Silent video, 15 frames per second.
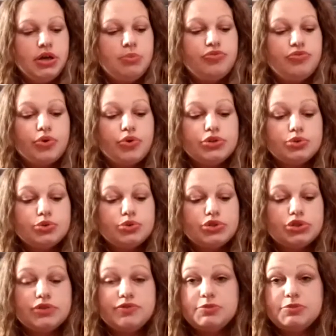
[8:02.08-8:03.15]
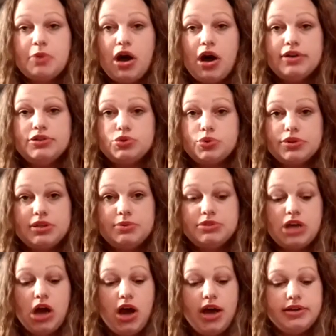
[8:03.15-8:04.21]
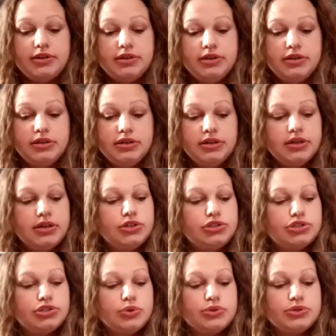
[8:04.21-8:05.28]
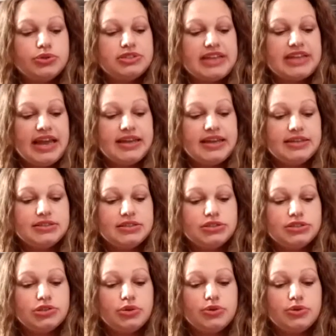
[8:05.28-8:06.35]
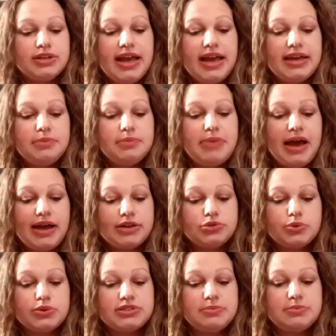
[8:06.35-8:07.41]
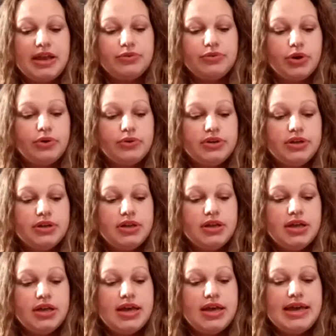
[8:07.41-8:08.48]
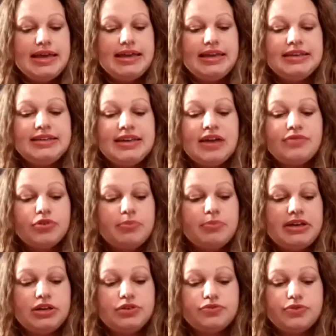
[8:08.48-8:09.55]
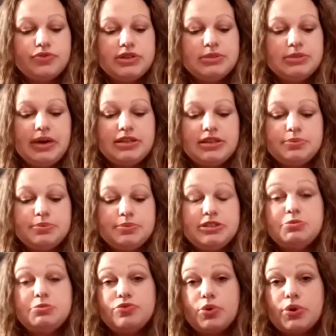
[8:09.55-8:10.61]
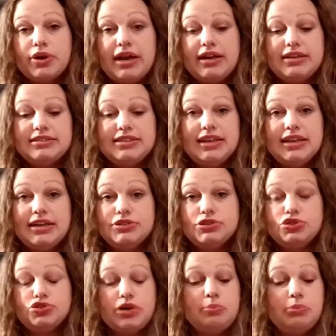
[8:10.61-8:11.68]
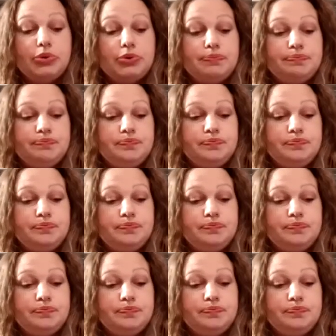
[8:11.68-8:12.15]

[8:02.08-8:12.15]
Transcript: Before George could respond, Dorothy was gone. His shoulders sank as he slowly headed back towards the main road. He'd never been confronted by the police before, and his hands trembled.